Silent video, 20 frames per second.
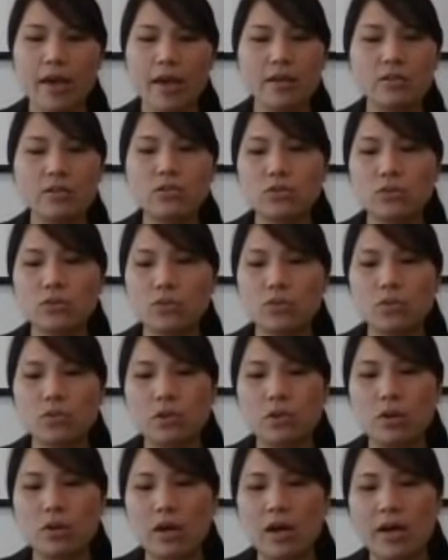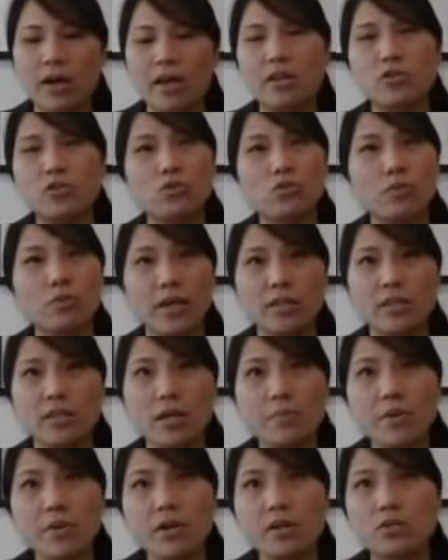cancel any
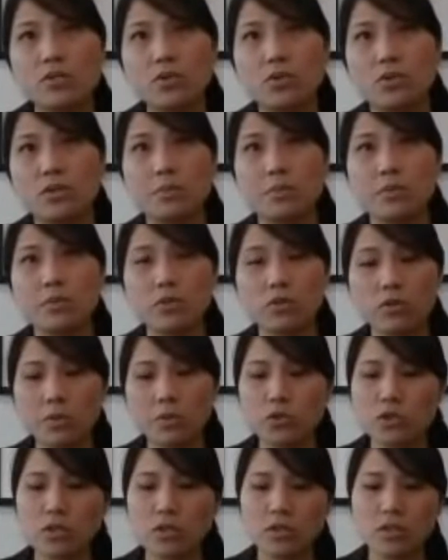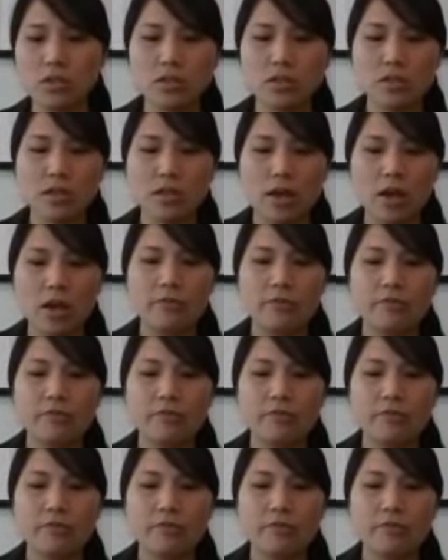direct debits or subscriptions,